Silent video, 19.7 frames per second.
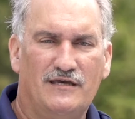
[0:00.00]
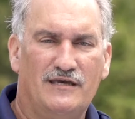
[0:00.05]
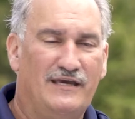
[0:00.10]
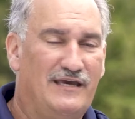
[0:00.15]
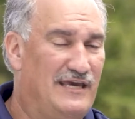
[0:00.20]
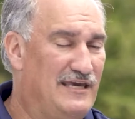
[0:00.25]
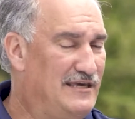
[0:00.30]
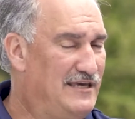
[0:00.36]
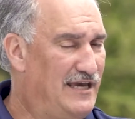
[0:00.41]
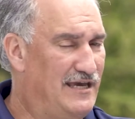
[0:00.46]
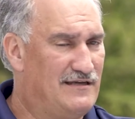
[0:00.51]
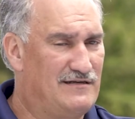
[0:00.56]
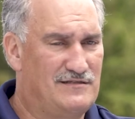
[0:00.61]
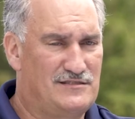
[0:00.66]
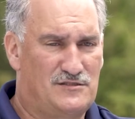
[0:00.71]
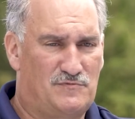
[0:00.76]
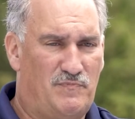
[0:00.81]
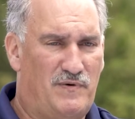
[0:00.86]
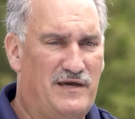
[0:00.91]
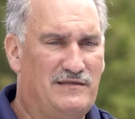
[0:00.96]
he can't
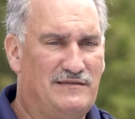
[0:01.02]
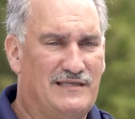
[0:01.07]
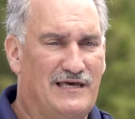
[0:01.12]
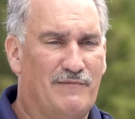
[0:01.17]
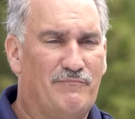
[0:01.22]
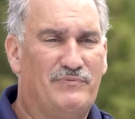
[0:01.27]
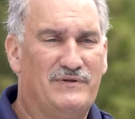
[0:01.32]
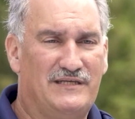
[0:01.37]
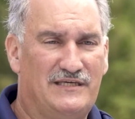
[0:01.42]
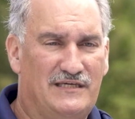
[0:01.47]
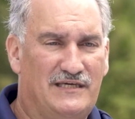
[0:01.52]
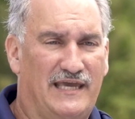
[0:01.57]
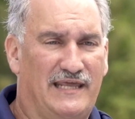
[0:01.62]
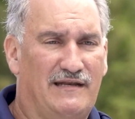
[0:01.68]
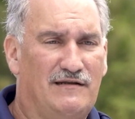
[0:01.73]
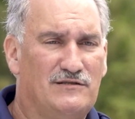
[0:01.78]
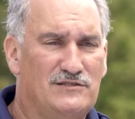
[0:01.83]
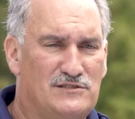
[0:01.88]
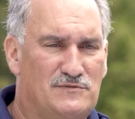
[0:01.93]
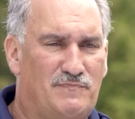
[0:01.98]
inspect that, but he
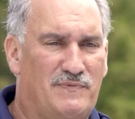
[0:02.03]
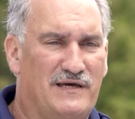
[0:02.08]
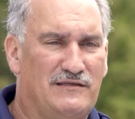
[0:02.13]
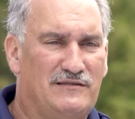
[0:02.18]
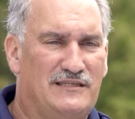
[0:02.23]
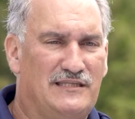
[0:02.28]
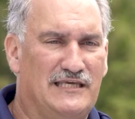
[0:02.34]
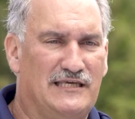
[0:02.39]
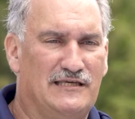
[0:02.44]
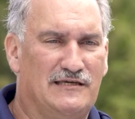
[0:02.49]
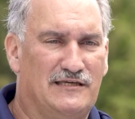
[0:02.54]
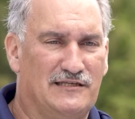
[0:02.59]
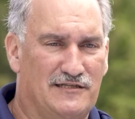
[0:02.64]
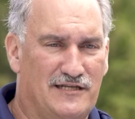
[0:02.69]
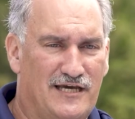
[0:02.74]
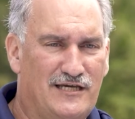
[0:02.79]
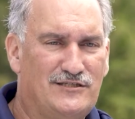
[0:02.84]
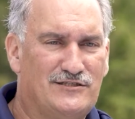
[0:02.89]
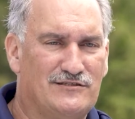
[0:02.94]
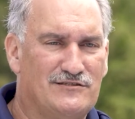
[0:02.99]
can inspect the
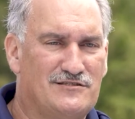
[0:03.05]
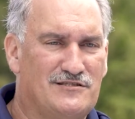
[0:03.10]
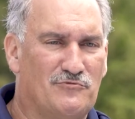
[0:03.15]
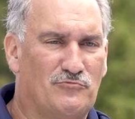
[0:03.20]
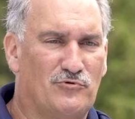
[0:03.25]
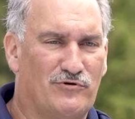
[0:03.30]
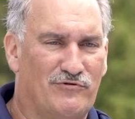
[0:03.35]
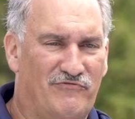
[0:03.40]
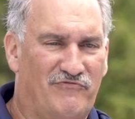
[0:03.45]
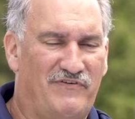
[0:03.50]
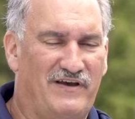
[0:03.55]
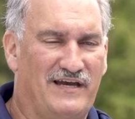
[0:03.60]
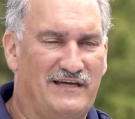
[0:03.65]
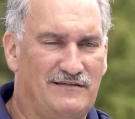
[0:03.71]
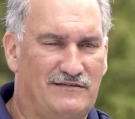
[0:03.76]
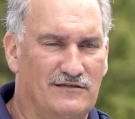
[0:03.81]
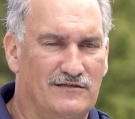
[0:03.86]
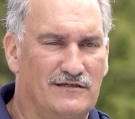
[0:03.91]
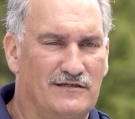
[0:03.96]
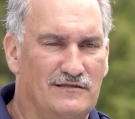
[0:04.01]
connections that were in
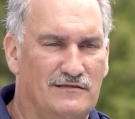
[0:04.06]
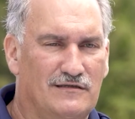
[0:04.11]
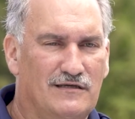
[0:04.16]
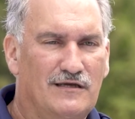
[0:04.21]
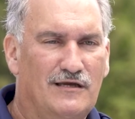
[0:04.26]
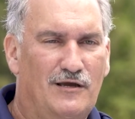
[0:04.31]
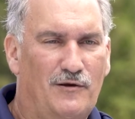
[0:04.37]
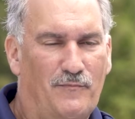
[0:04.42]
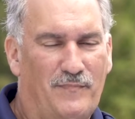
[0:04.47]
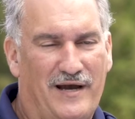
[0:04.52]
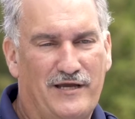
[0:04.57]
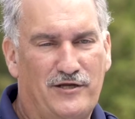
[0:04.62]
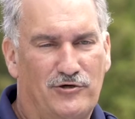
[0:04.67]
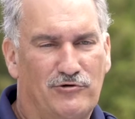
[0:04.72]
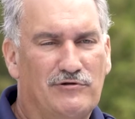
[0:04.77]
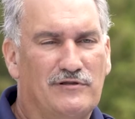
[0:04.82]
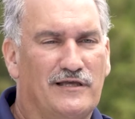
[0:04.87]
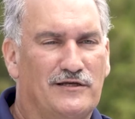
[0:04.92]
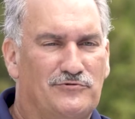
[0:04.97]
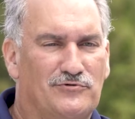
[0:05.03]
fact done by your
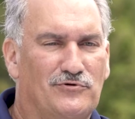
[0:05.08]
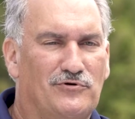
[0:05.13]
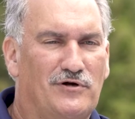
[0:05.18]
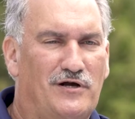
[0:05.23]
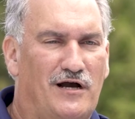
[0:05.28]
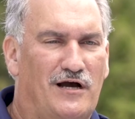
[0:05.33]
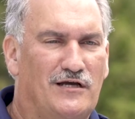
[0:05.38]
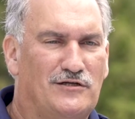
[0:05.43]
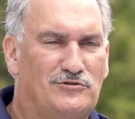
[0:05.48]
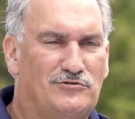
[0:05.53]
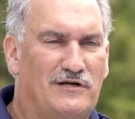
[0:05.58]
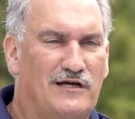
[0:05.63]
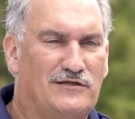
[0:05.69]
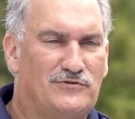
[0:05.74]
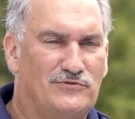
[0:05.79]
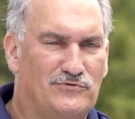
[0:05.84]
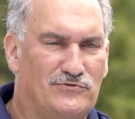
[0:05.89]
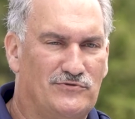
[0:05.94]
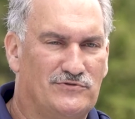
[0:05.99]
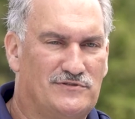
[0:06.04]
electrical
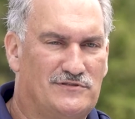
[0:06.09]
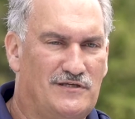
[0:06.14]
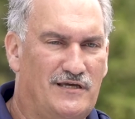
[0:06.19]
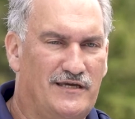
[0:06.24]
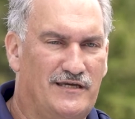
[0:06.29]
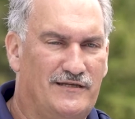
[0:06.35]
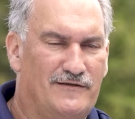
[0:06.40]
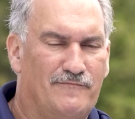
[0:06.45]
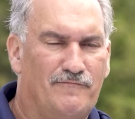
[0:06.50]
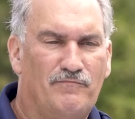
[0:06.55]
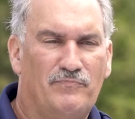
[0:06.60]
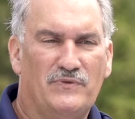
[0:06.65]
contractor on site.